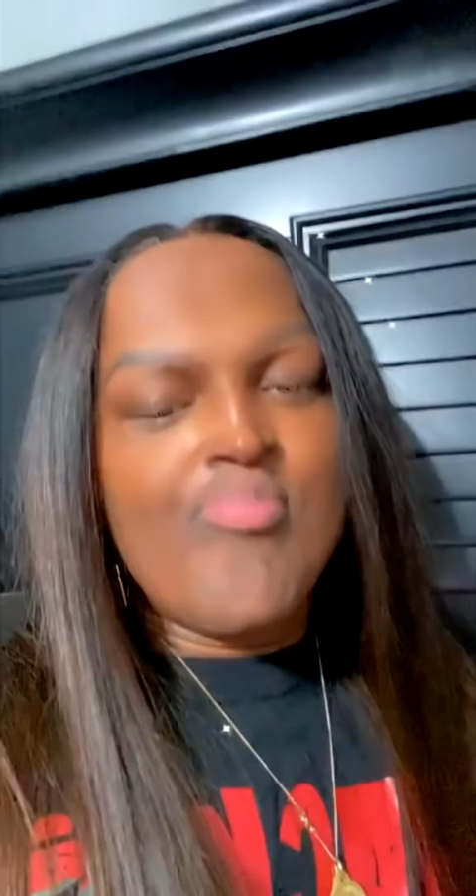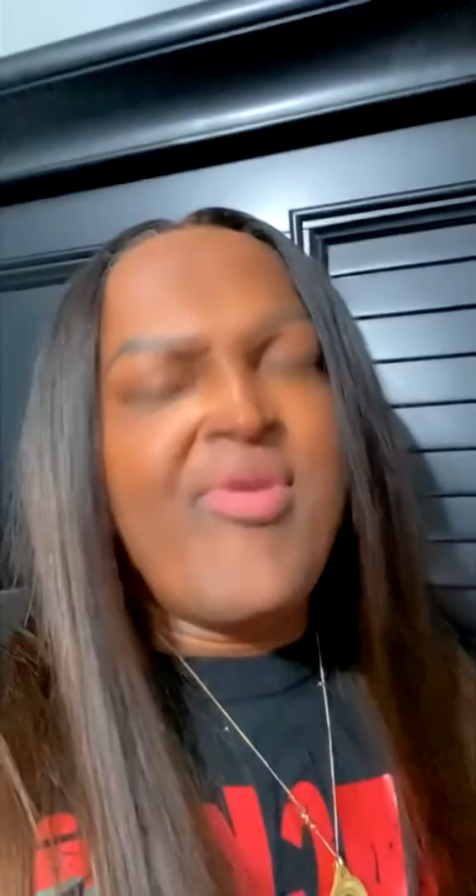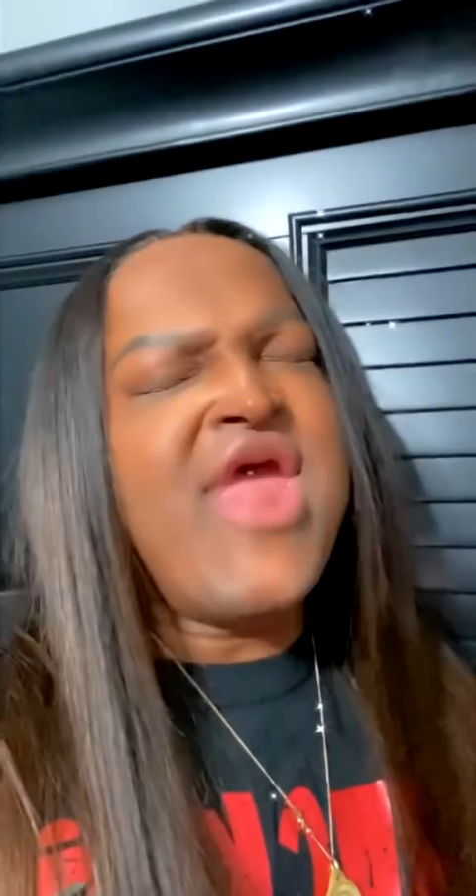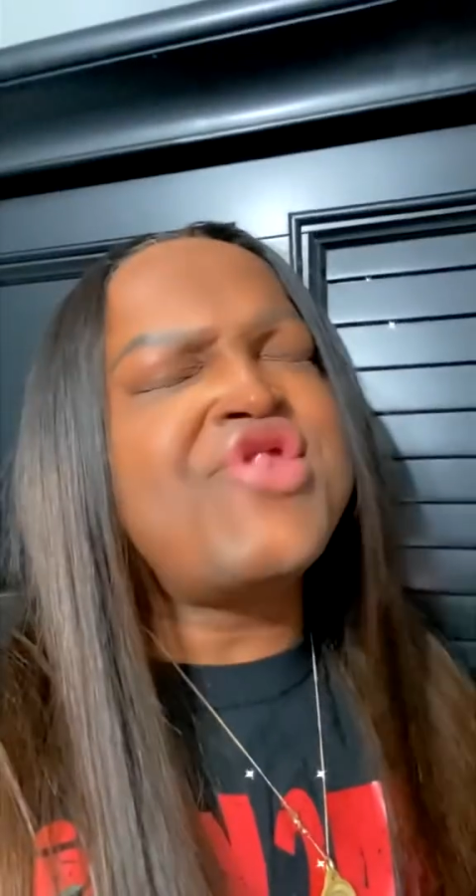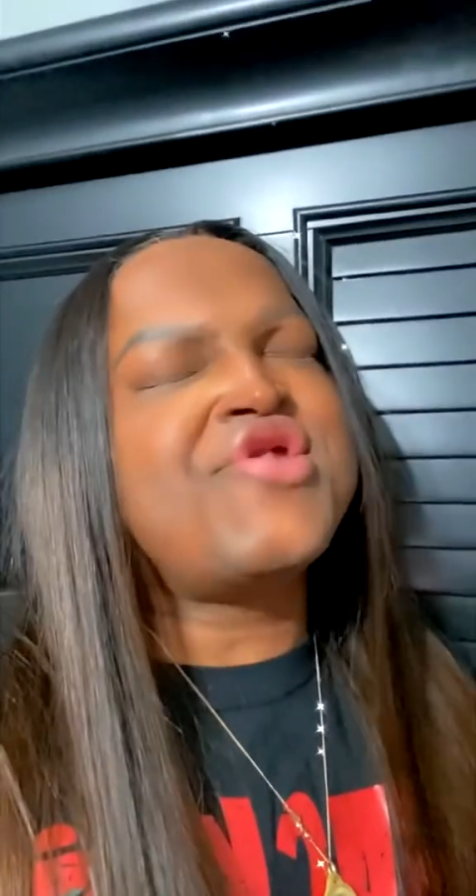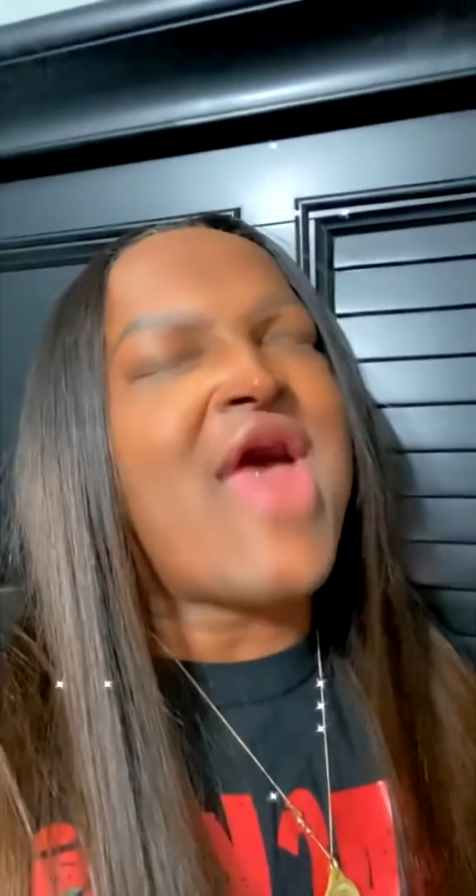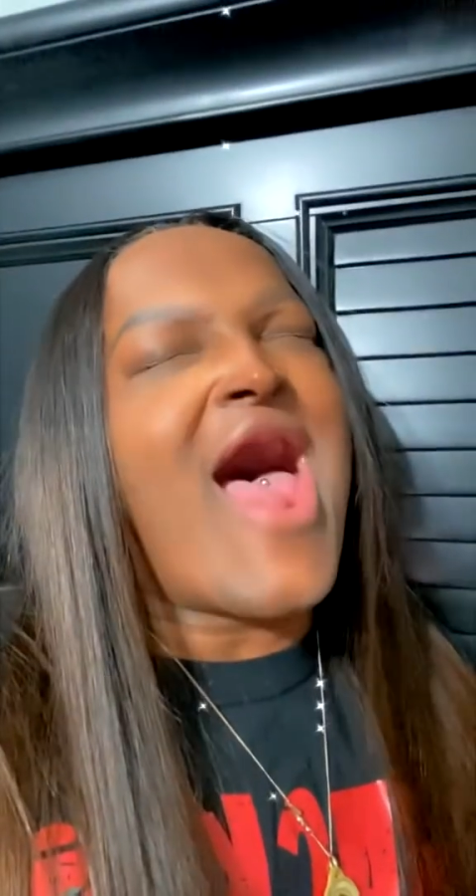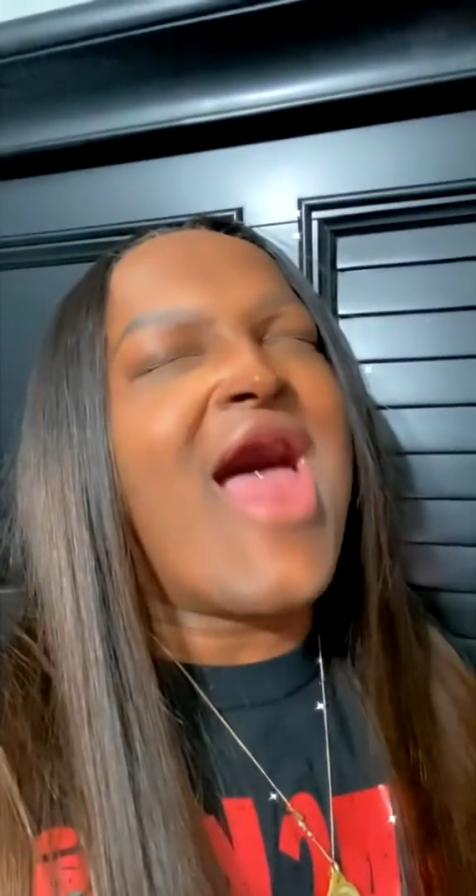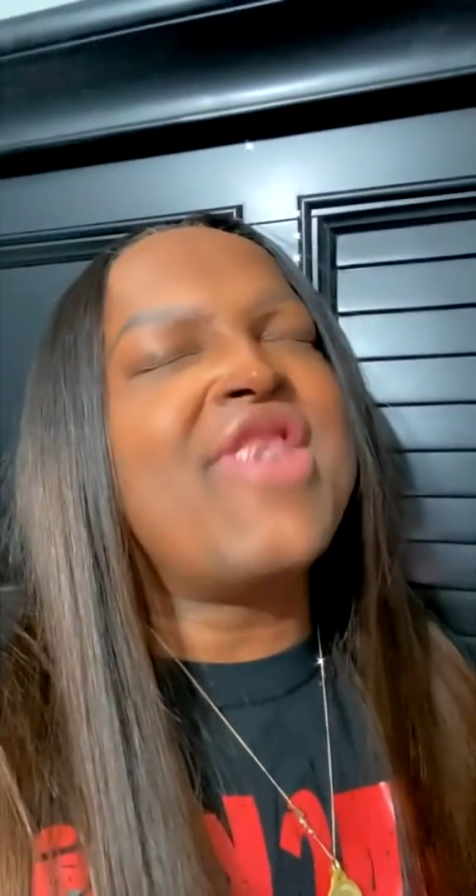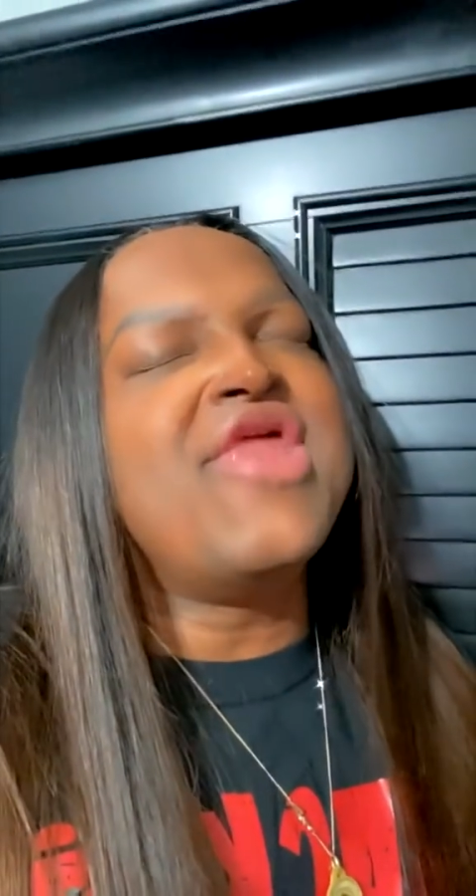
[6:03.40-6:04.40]
Bitch,
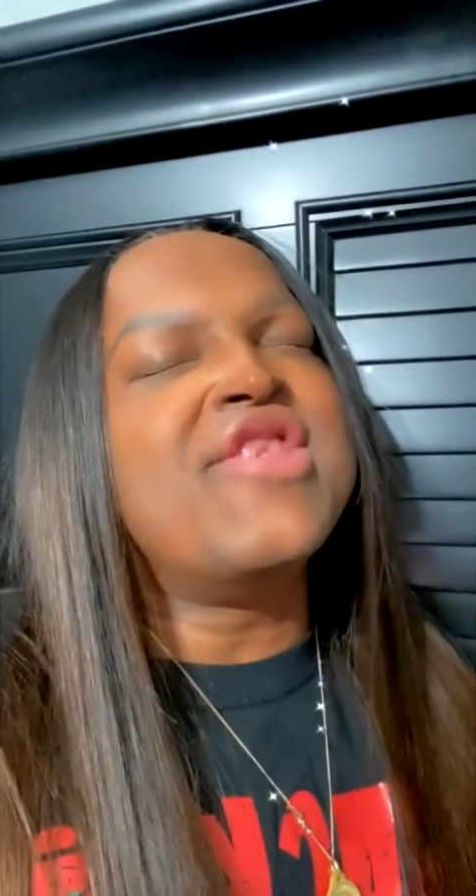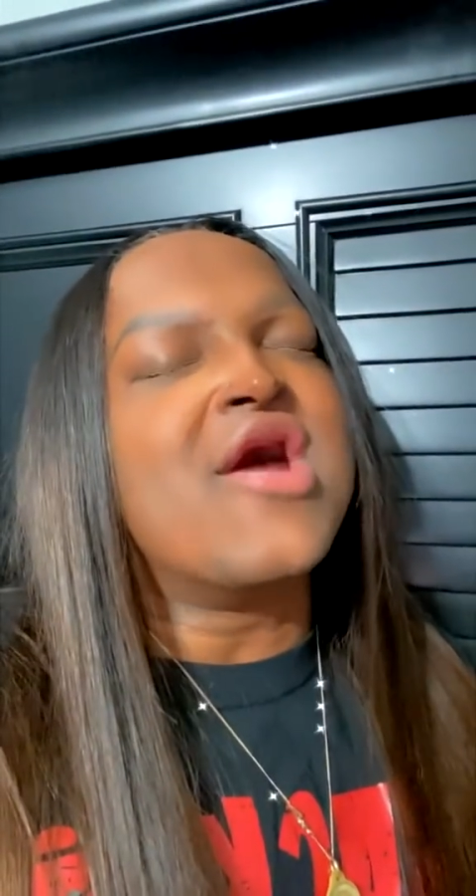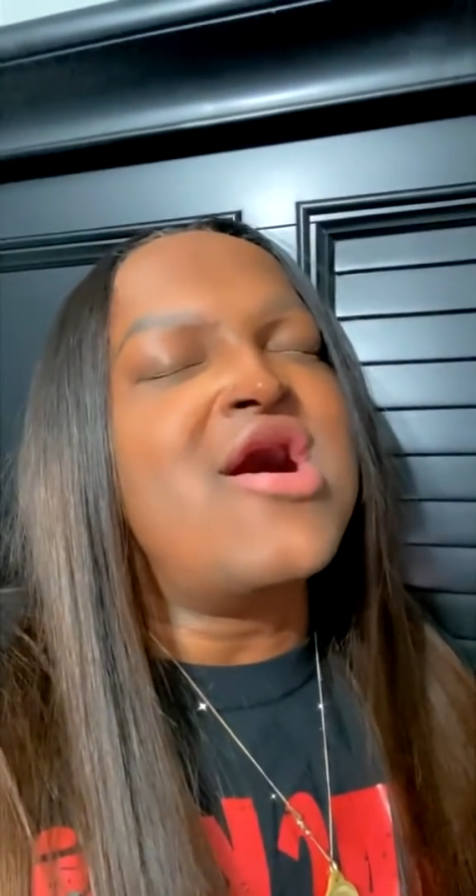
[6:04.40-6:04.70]
I did the